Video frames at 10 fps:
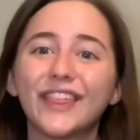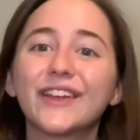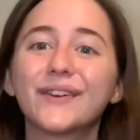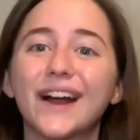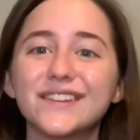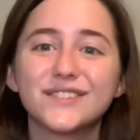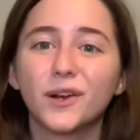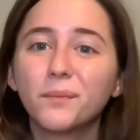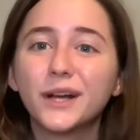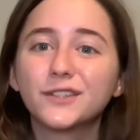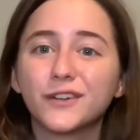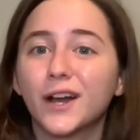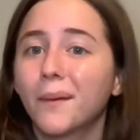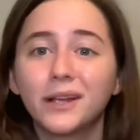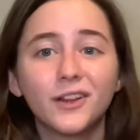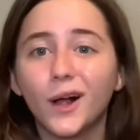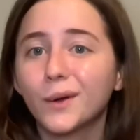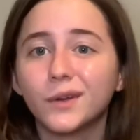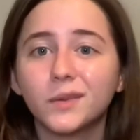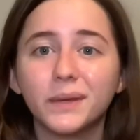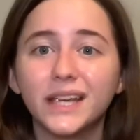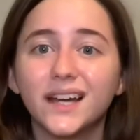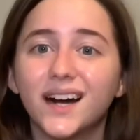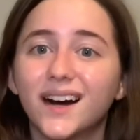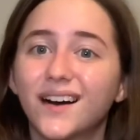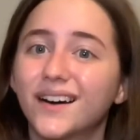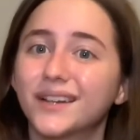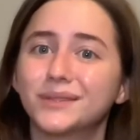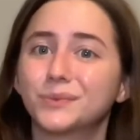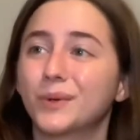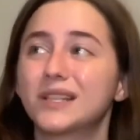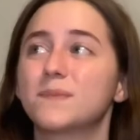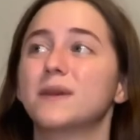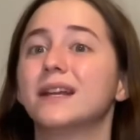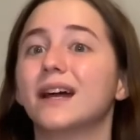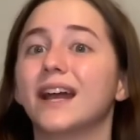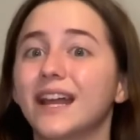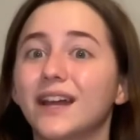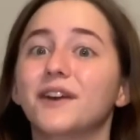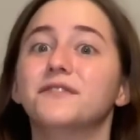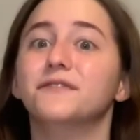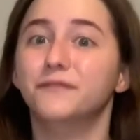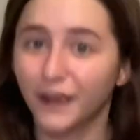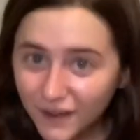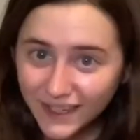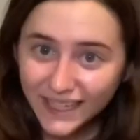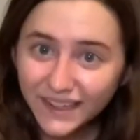you guys so much for coming along with me on what's been a very